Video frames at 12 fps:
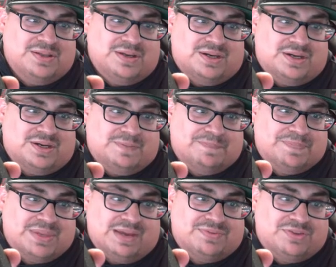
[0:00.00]
I
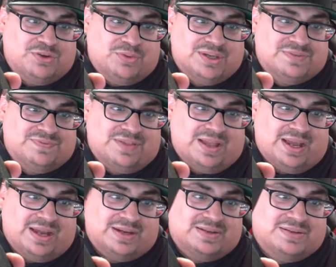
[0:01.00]
have the U.S.
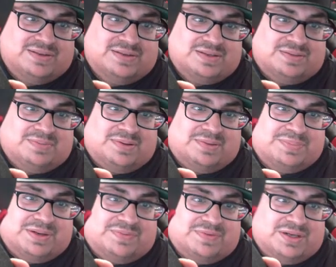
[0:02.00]
flag. You know, I'm a
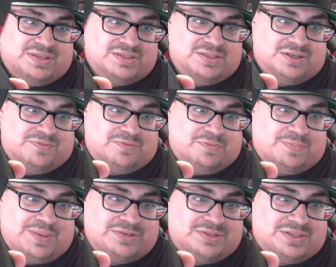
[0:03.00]
bit of a sucker for
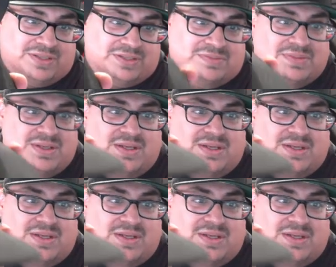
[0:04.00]
patriotism.